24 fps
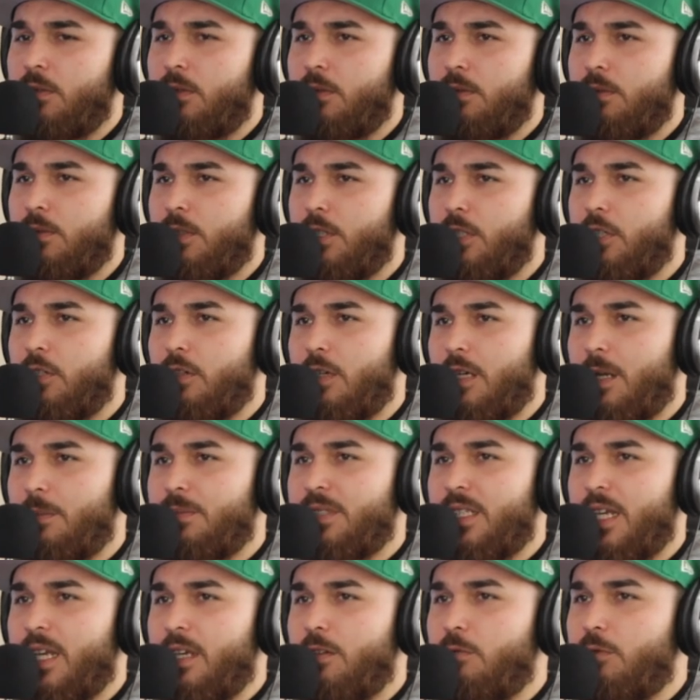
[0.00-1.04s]
you know what i'm
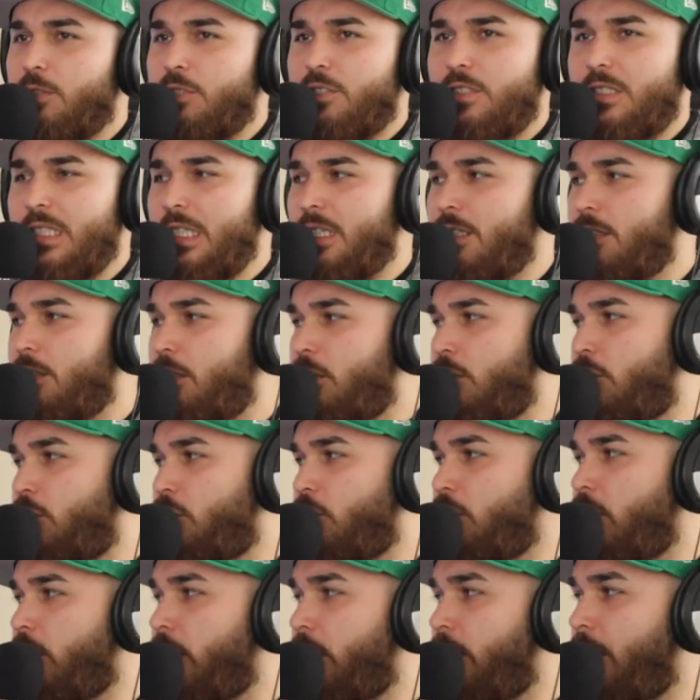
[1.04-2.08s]
saying we're just going to
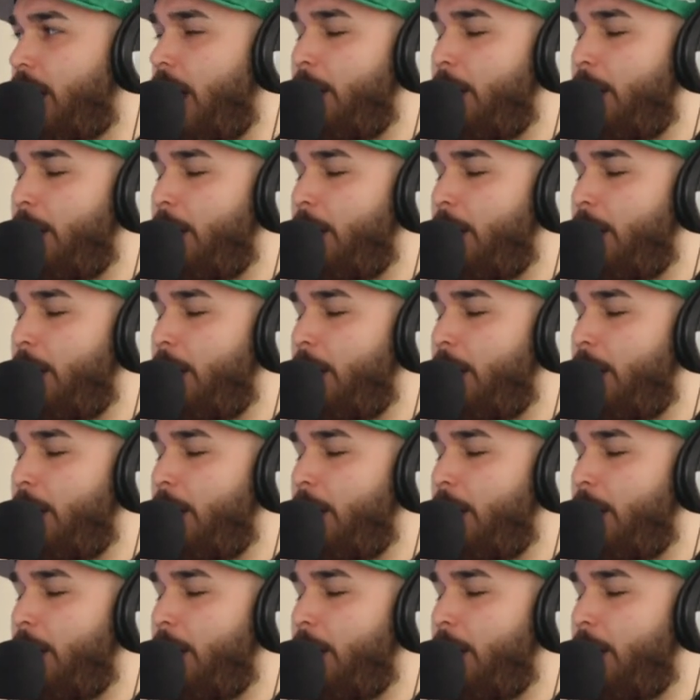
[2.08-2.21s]
destroy it